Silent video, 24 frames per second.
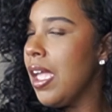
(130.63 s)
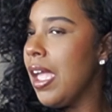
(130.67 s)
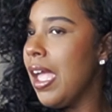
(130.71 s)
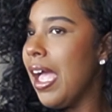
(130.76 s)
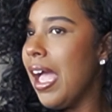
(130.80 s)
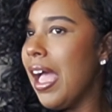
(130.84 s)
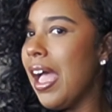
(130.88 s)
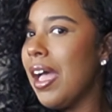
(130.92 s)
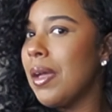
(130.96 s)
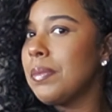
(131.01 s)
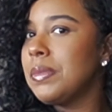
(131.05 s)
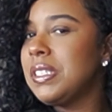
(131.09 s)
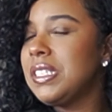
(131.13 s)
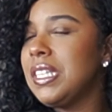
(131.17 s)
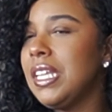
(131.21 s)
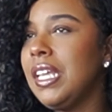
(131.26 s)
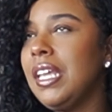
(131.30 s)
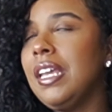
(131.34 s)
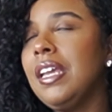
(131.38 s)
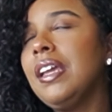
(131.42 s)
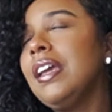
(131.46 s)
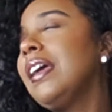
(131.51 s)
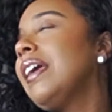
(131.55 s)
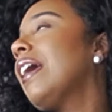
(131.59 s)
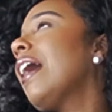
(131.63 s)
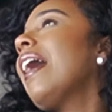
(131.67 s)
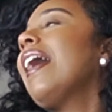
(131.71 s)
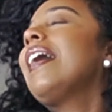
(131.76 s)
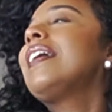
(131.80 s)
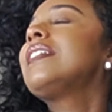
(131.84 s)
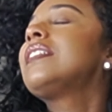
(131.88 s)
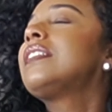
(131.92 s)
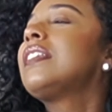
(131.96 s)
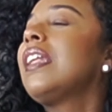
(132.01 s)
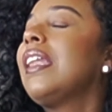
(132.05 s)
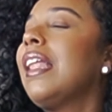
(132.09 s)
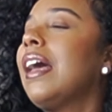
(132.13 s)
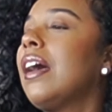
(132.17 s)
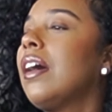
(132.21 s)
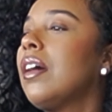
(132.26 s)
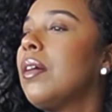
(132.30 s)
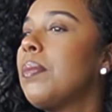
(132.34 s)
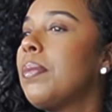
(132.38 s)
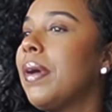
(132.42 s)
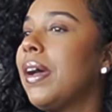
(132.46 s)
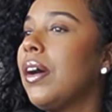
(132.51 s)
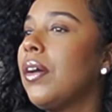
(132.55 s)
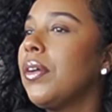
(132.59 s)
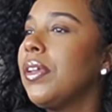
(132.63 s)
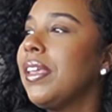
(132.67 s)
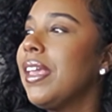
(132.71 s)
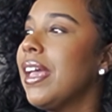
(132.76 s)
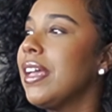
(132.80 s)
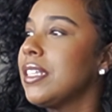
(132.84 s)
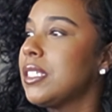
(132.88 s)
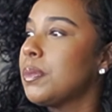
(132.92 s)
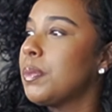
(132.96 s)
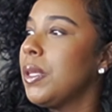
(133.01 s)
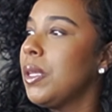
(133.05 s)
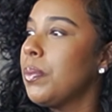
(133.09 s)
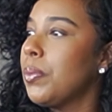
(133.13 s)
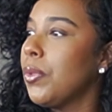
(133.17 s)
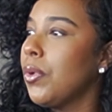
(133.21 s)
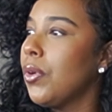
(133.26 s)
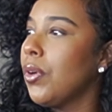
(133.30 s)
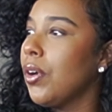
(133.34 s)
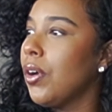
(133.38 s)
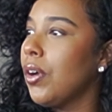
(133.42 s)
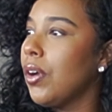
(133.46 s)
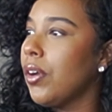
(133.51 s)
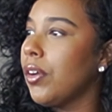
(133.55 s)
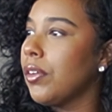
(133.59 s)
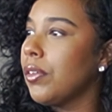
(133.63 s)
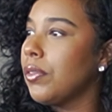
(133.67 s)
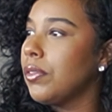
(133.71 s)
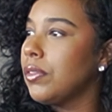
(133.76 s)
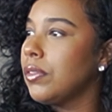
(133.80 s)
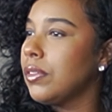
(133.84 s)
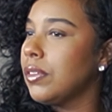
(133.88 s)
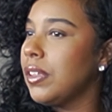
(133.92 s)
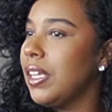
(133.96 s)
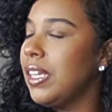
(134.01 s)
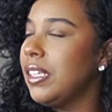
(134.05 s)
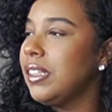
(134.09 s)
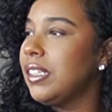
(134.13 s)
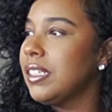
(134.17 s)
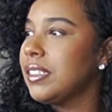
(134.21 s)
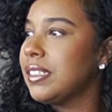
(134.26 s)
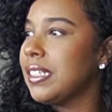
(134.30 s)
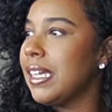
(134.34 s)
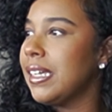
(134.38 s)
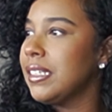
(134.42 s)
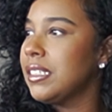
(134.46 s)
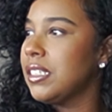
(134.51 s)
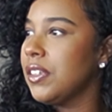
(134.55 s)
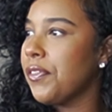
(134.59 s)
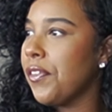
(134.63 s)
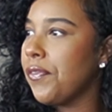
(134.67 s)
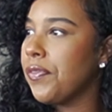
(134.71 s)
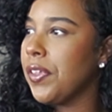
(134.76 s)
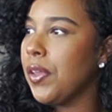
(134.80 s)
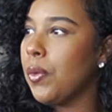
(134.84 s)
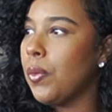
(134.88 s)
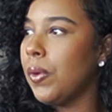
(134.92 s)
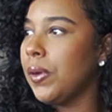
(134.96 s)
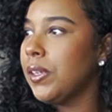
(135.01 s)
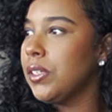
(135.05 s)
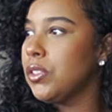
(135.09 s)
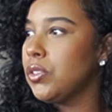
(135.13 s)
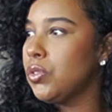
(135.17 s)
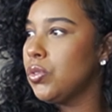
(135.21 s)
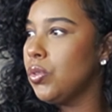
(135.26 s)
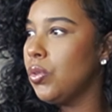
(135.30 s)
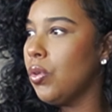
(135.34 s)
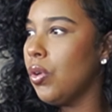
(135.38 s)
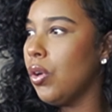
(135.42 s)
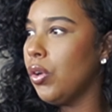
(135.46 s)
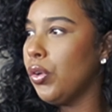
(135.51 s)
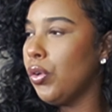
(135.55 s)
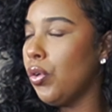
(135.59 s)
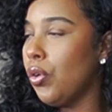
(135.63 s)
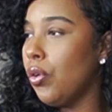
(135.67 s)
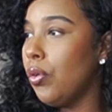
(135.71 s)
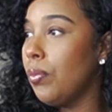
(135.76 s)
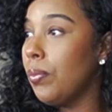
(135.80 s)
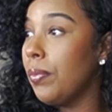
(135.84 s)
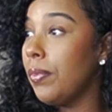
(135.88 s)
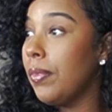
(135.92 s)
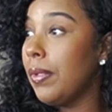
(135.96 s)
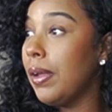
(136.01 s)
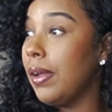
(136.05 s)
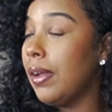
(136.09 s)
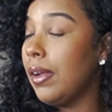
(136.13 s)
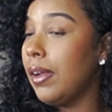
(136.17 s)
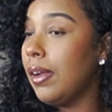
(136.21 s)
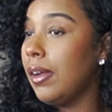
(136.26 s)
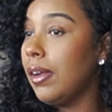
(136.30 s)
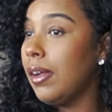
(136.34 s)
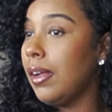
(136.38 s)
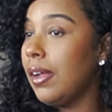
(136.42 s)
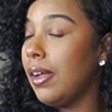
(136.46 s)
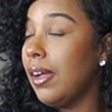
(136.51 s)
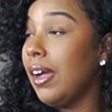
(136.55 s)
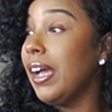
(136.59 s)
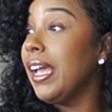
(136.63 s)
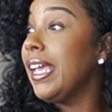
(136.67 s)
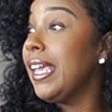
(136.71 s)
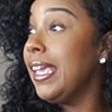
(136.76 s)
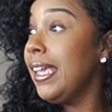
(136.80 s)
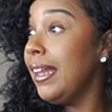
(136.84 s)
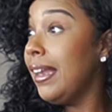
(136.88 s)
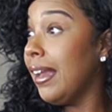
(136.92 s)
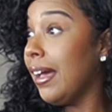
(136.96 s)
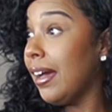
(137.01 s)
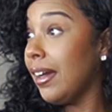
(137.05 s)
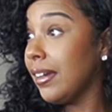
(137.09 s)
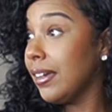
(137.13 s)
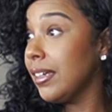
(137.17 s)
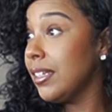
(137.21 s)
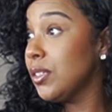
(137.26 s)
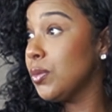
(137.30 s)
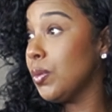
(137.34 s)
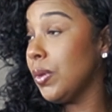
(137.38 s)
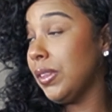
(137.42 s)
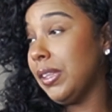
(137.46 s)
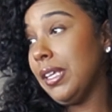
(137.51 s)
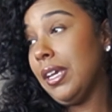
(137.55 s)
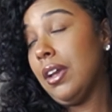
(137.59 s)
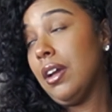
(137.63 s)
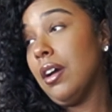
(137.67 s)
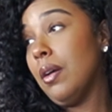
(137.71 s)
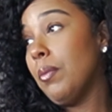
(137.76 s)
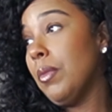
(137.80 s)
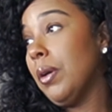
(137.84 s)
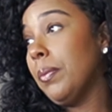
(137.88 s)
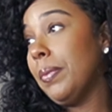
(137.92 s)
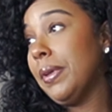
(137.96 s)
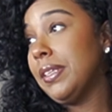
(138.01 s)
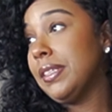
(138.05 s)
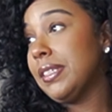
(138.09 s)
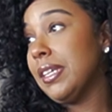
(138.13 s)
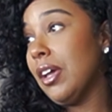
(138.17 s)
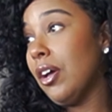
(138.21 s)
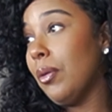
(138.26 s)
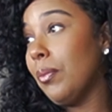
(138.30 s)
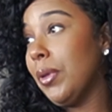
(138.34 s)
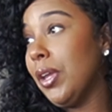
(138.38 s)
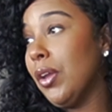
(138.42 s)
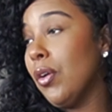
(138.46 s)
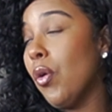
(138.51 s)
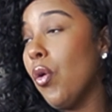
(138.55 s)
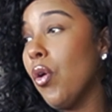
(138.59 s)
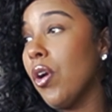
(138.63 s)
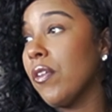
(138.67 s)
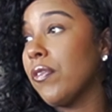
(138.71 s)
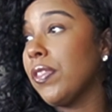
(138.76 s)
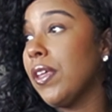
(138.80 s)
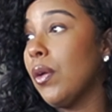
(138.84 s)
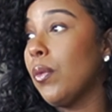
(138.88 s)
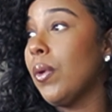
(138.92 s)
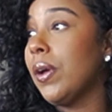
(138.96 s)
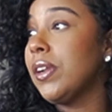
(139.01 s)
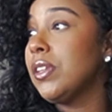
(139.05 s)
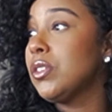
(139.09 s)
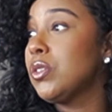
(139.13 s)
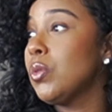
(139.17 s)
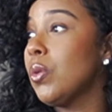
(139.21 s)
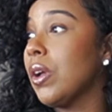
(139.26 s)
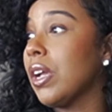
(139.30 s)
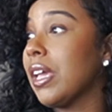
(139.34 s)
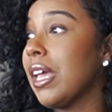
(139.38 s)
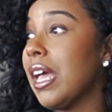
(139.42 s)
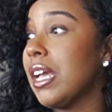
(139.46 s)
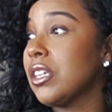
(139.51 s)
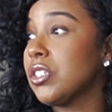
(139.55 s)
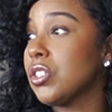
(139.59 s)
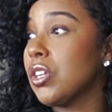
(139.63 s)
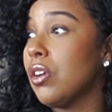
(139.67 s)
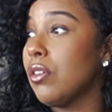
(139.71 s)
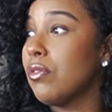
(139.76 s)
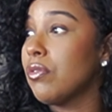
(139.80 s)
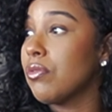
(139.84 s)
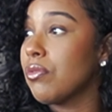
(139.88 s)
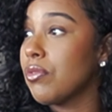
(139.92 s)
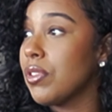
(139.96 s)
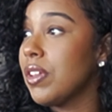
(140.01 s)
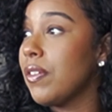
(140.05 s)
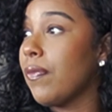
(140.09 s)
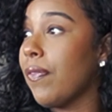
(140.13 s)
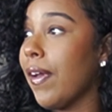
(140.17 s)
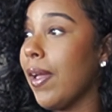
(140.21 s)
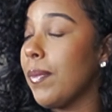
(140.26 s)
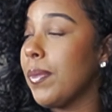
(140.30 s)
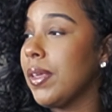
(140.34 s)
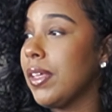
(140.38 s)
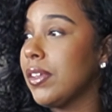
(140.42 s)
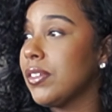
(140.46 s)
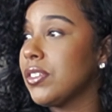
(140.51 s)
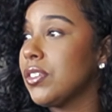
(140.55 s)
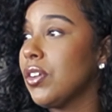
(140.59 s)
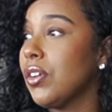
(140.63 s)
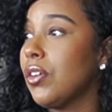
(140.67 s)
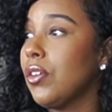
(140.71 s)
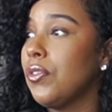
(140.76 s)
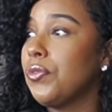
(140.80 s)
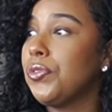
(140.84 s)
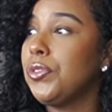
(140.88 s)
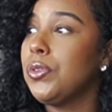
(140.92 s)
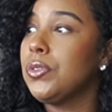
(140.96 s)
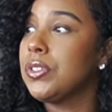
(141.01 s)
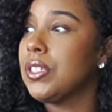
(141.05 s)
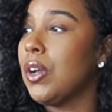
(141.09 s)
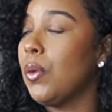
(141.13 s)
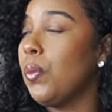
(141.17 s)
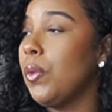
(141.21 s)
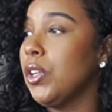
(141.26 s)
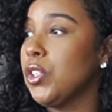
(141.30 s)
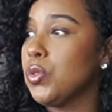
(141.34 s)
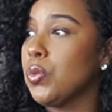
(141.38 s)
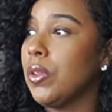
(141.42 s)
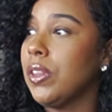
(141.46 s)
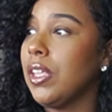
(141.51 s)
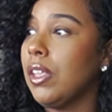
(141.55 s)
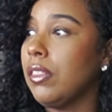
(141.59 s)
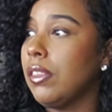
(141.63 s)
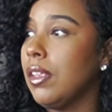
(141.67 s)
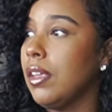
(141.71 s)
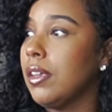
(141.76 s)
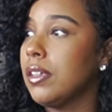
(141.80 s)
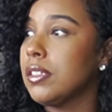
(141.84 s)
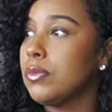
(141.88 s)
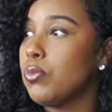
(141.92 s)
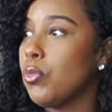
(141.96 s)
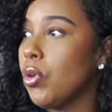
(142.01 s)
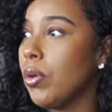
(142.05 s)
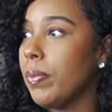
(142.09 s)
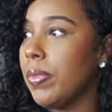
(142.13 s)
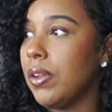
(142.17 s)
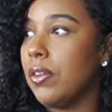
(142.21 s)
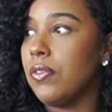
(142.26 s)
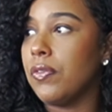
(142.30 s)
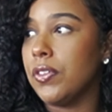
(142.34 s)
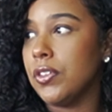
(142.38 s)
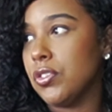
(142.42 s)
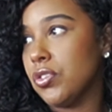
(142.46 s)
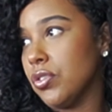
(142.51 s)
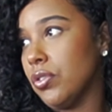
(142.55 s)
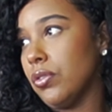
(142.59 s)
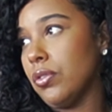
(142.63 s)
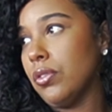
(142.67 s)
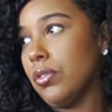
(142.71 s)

I'm seeing it asked a lot about, yes, people are indecisive if they want to do a HELOC is what they come up and tell me, or if they want to do a cash out refi, because they're confused on which one they think is more beneficial.